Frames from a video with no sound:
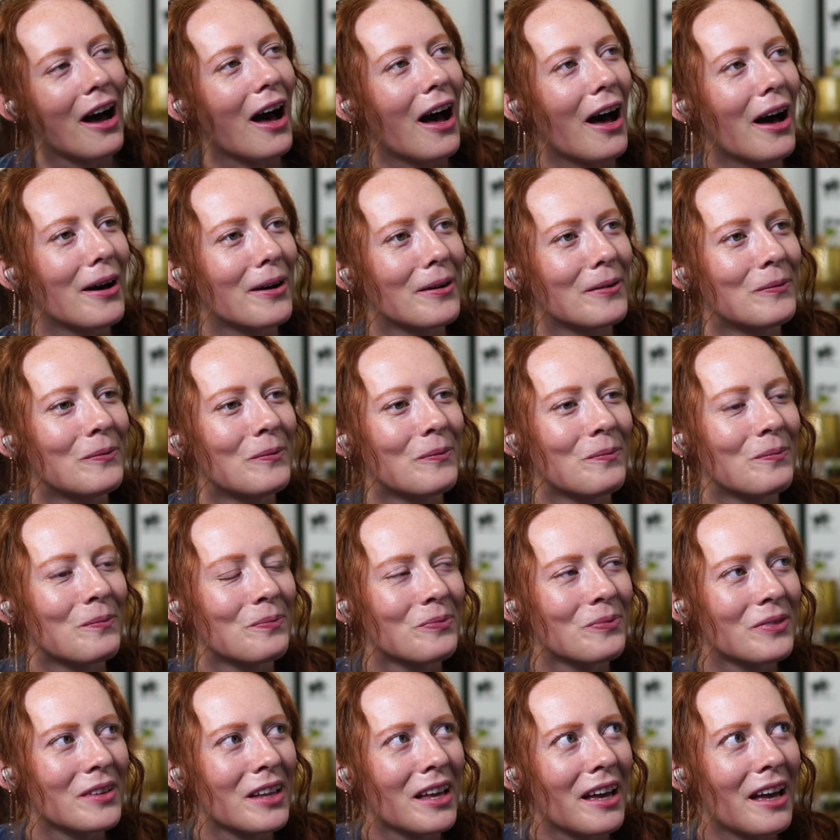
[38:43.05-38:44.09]
um,
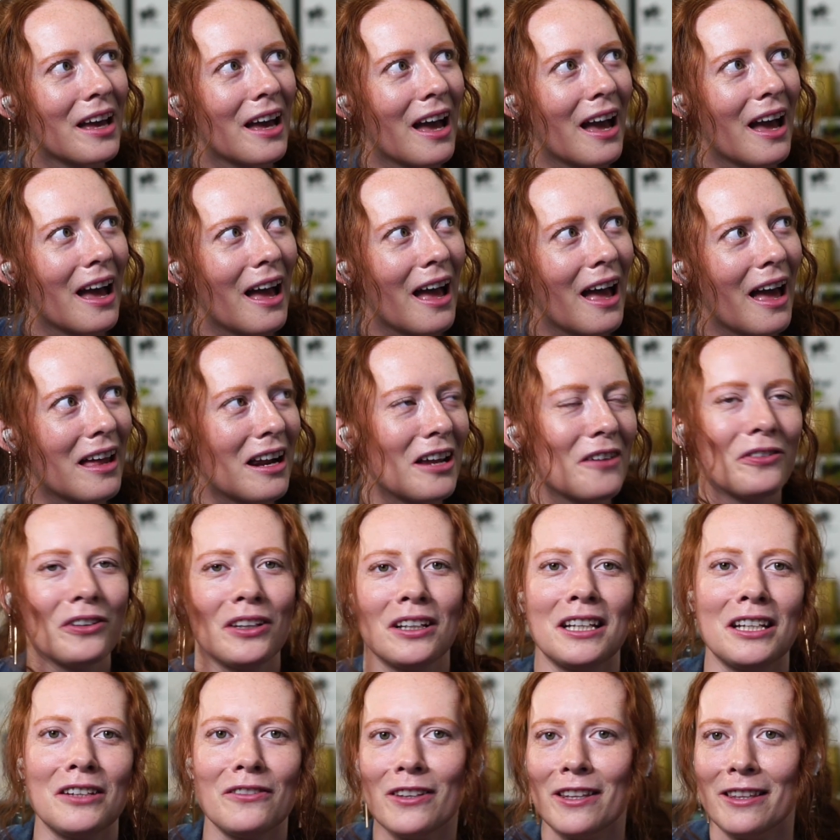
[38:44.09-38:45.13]
and I feel
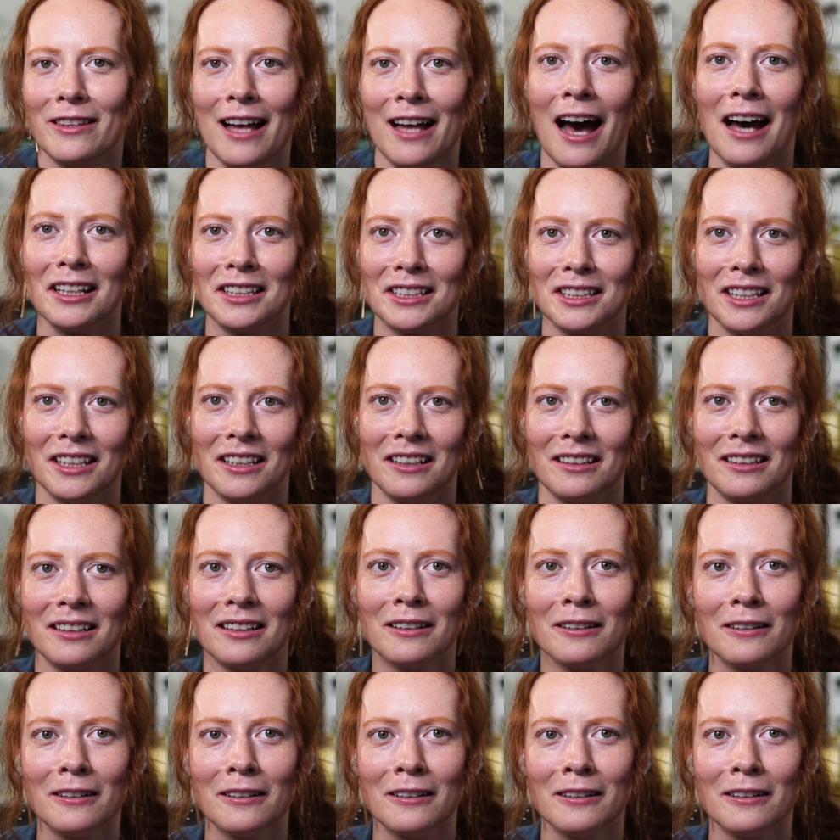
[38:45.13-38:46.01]
like even that's like